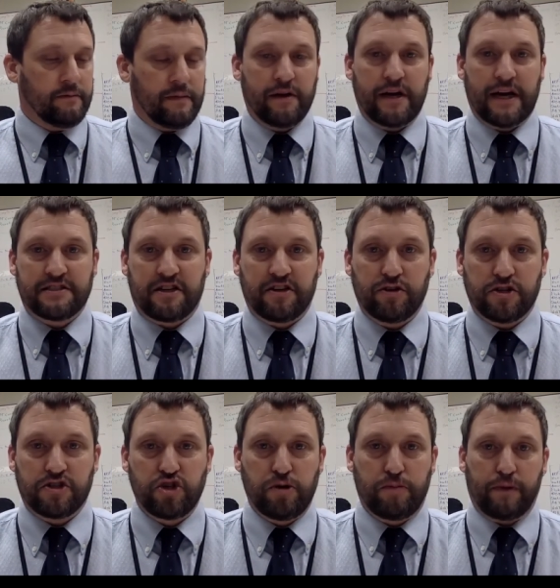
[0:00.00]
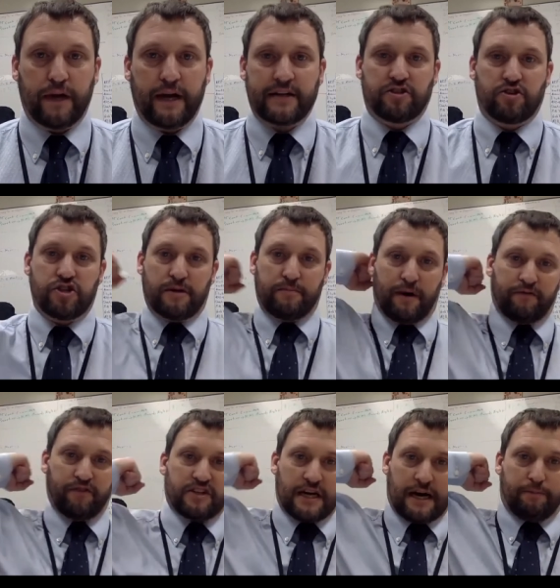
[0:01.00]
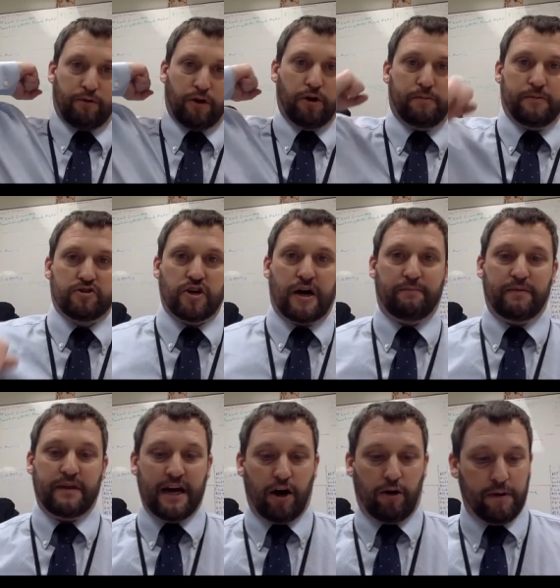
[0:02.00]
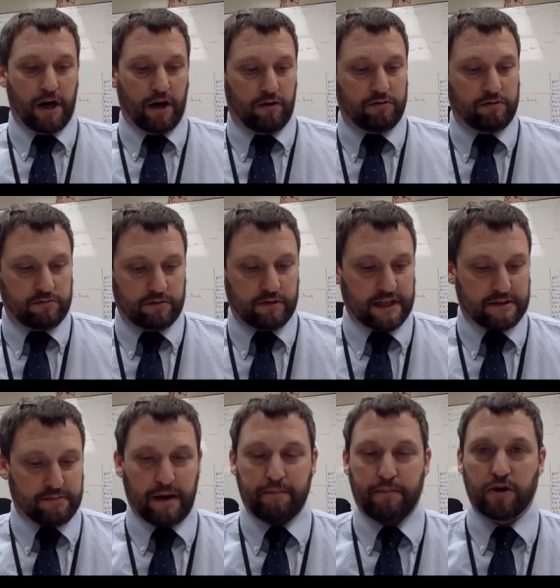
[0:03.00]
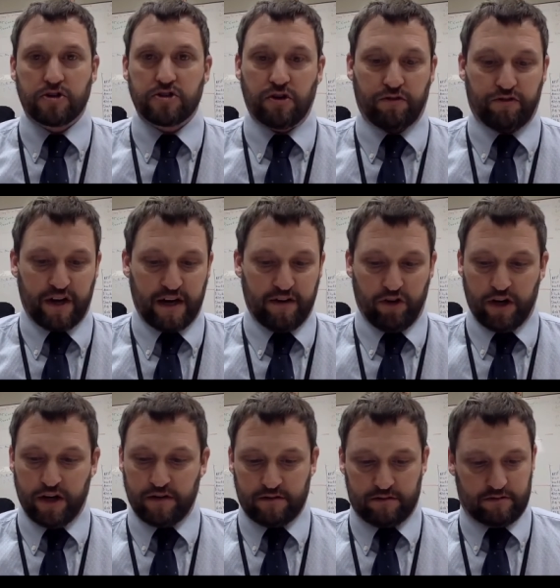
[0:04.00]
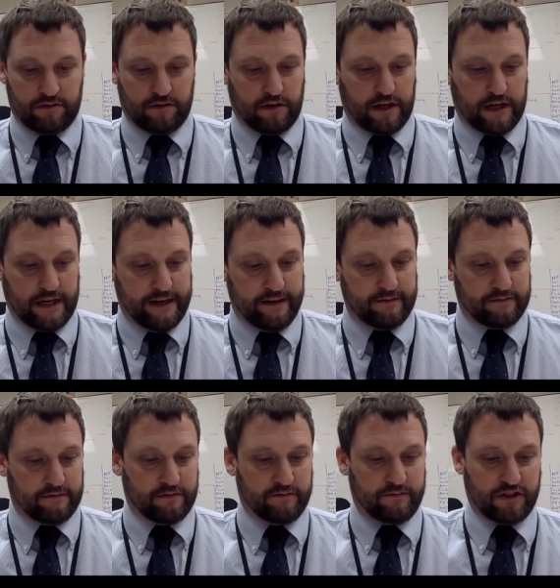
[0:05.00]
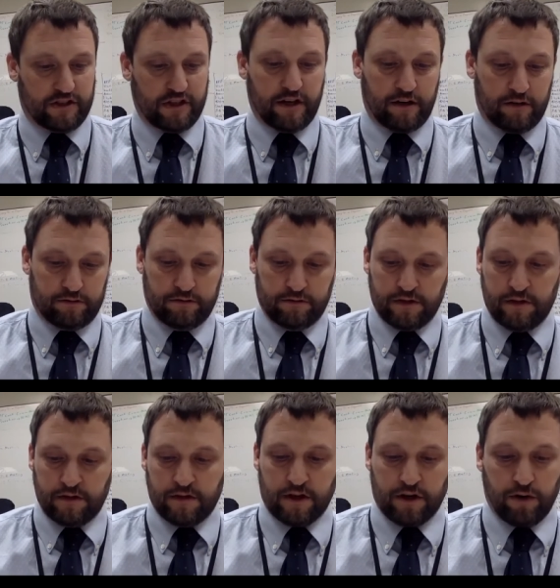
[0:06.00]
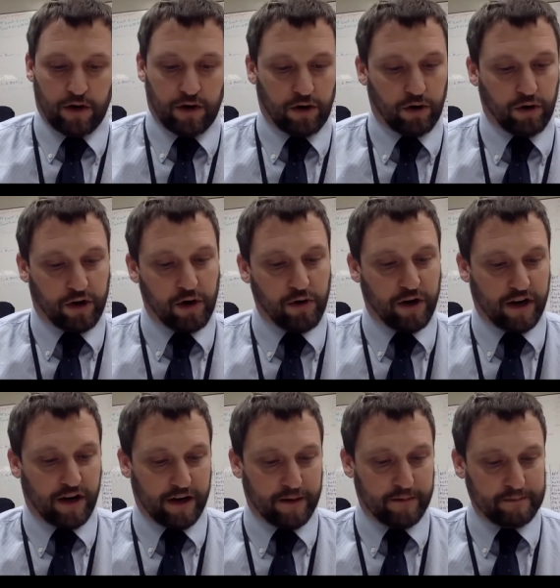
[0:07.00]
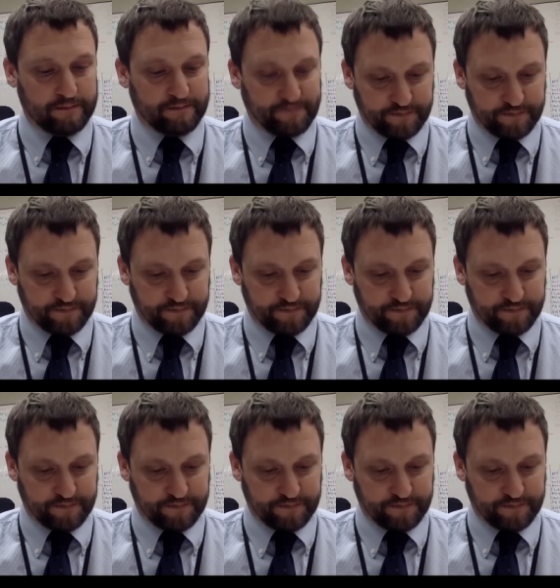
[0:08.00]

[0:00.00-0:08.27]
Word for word: Maybe you guys can do a suplex or jump off the top rope and drop the elbow. That's my personal favorite. All right, so go all Hulk Hogan on them.